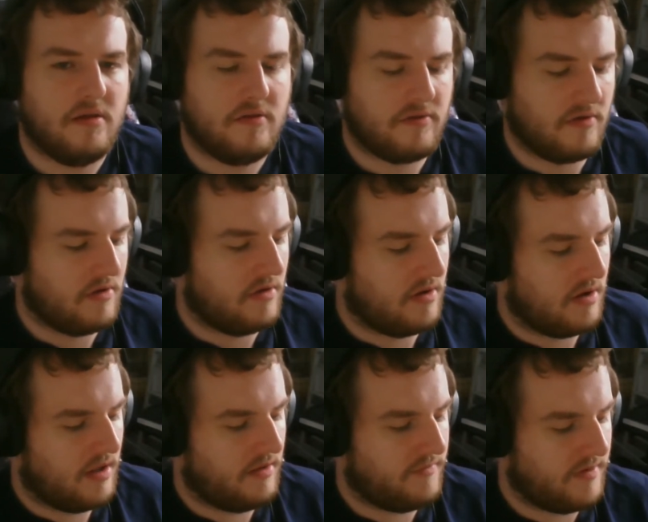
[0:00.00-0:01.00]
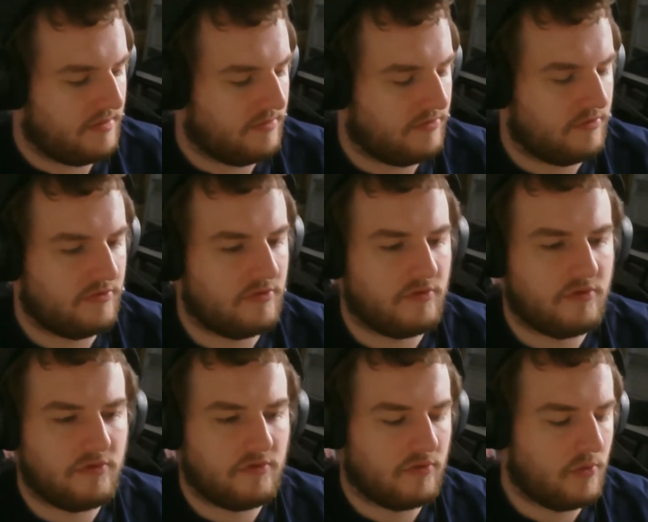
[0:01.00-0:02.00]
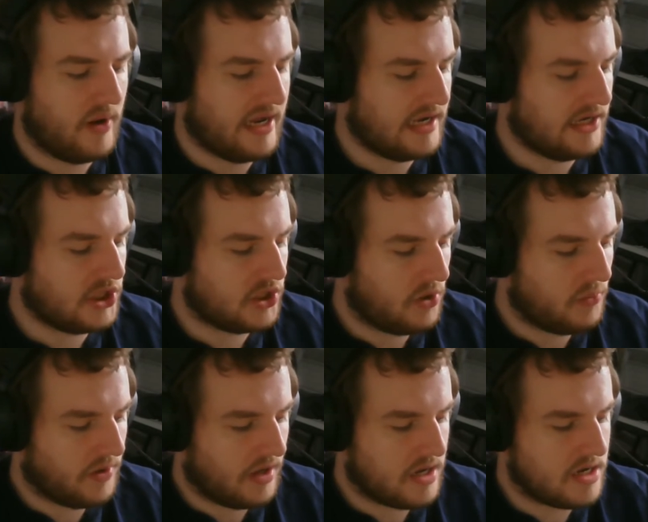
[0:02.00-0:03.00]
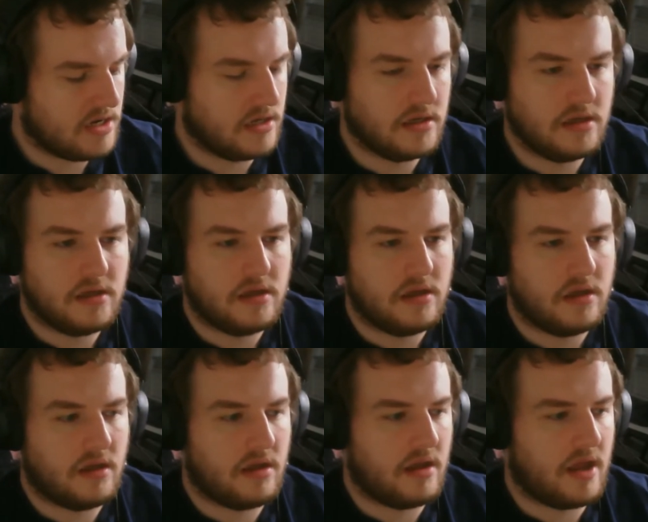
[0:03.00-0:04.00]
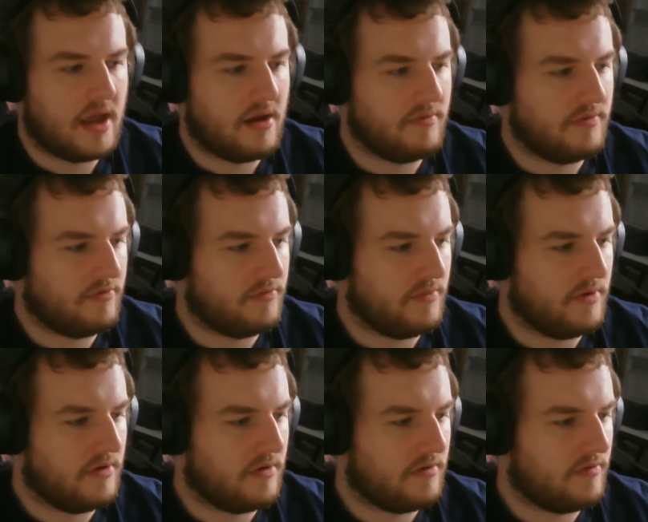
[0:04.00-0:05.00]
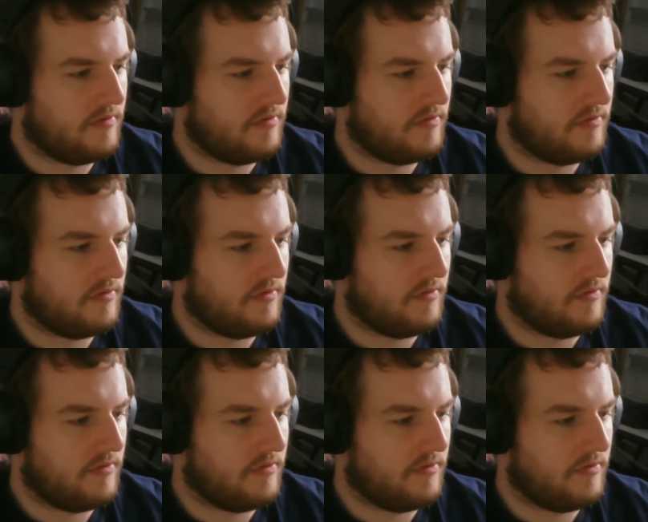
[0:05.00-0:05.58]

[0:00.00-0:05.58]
So if I was just to quickly show you how this works, so I'll go